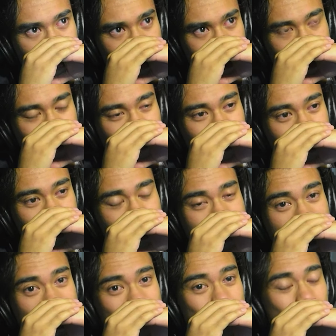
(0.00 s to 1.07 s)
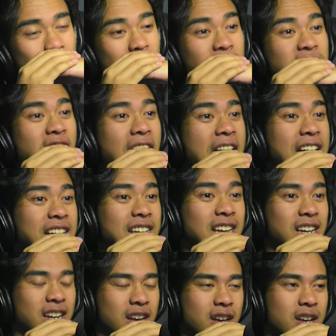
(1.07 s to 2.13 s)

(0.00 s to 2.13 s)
You're that you're lying.